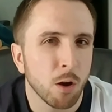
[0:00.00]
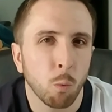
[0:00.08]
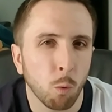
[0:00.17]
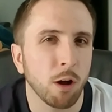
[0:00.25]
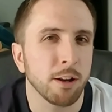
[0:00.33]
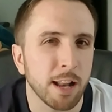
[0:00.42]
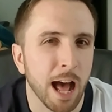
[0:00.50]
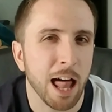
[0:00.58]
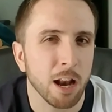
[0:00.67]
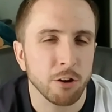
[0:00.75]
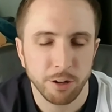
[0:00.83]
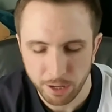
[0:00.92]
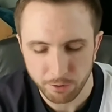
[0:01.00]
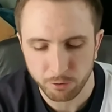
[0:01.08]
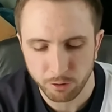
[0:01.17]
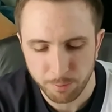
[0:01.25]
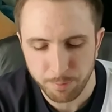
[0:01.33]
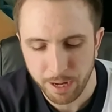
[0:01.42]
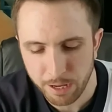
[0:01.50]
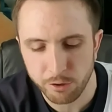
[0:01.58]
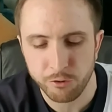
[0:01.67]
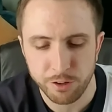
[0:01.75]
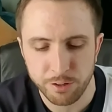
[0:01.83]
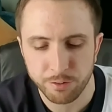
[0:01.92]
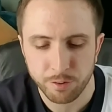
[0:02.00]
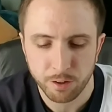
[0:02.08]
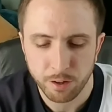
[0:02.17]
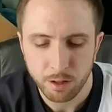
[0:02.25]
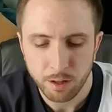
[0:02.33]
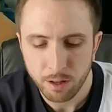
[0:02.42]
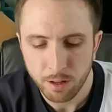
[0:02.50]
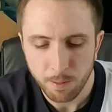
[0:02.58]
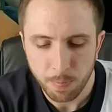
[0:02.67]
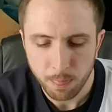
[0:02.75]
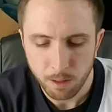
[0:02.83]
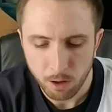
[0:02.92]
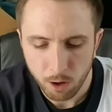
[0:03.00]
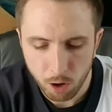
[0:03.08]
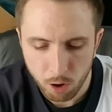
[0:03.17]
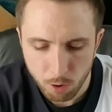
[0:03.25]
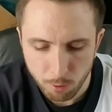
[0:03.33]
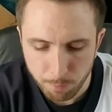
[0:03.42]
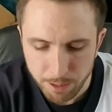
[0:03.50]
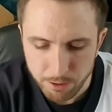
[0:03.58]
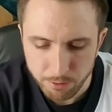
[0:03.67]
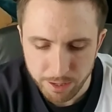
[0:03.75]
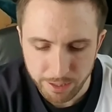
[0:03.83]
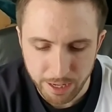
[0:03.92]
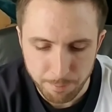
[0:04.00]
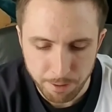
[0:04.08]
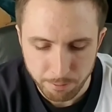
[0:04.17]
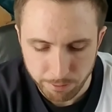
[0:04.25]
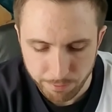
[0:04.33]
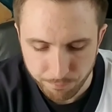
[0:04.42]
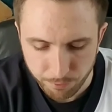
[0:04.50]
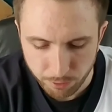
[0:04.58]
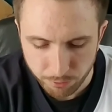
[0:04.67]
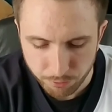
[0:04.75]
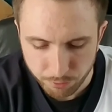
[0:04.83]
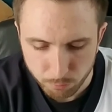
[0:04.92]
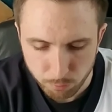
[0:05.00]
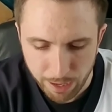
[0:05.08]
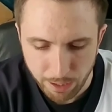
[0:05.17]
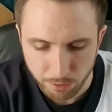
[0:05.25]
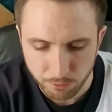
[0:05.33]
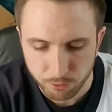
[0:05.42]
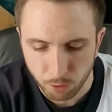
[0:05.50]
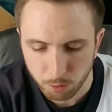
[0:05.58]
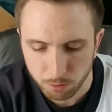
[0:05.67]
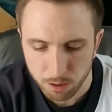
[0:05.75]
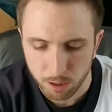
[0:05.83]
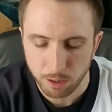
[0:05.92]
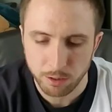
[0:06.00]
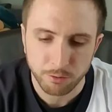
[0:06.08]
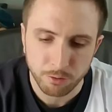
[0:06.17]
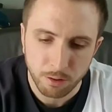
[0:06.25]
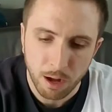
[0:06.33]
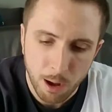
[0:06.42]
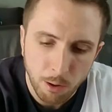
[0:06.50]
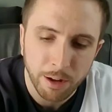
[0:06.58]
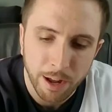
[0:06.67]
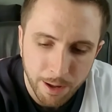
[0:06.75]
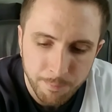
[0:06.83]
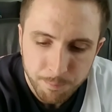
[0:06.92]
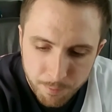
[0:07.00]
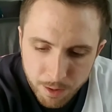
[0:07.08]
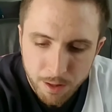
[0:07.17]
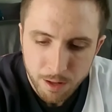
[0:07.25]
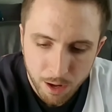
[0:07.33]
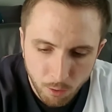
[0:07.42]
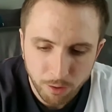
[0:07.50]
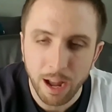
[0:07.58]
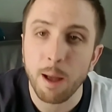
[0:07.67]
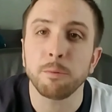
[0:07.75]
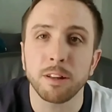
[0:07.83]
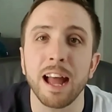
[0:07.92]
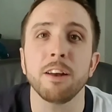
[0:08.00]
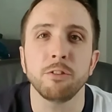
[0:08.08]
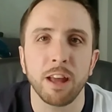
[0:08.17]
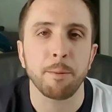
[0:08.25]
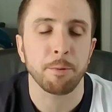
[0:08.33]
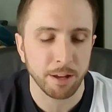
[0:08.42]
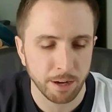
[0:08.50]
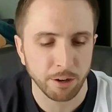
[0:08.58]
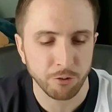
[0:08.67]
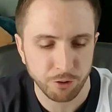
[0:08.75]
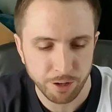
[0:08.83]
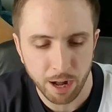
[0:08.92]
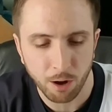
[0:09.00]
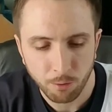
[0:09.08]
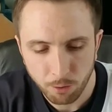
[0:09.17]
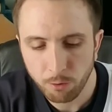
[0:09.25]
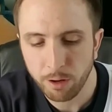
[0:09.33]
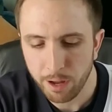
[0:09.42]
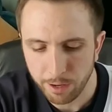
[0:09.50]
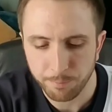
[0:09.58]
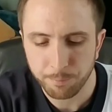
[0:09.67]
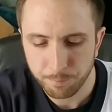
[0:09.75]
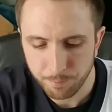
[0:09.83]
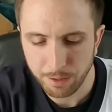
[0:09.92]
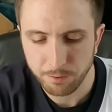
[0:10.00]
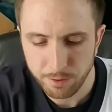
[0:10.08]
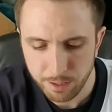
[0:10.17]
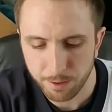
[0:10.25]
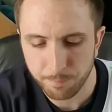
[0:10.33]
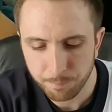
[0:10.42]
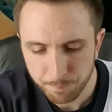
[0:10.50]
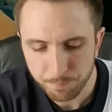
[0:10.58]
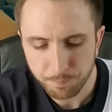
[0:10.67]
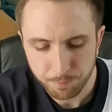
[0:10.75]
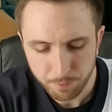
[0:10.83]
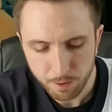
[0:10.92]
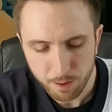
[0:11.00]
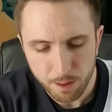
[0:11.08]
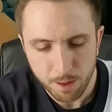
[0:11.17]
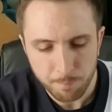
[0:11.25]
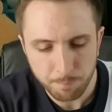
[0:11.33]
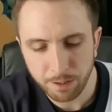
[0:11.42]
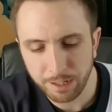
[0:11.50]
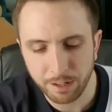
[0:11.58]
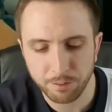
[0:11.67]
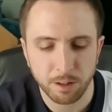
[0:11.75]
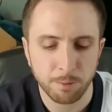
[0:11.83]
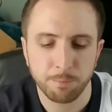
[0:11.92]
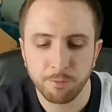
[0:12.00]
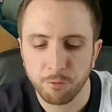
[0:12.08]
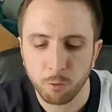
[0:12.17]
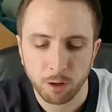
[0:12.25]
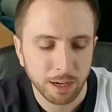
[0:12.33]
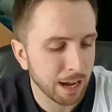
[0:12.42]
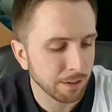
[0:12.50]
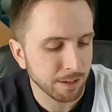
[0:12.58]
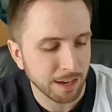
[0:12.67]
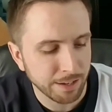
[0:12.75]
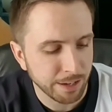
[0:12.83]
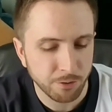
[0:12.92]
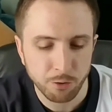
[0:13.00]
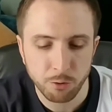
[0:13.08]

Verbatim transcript: One dollar, you guys are gonna give me energies. Oh, but you did give me reverse rare Zoroark. So, okay. Okay, I'm glad you gave me an energy now. Okay, I see it. But like I said before, guys, I did